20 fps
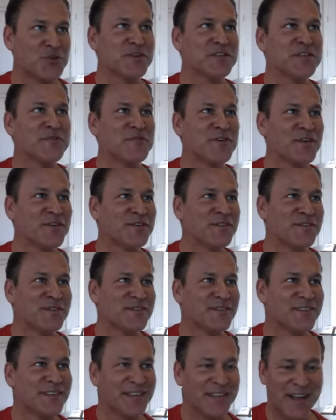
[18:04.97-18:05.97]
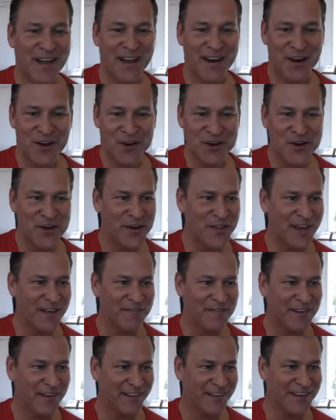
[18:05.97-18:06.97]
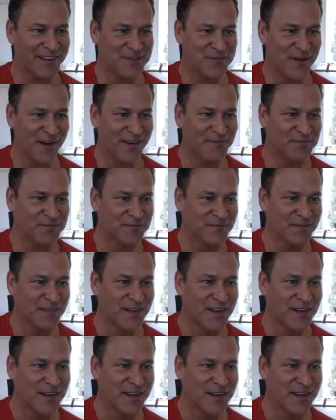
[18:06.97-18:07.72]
Christopher, I know you know that feeling as well.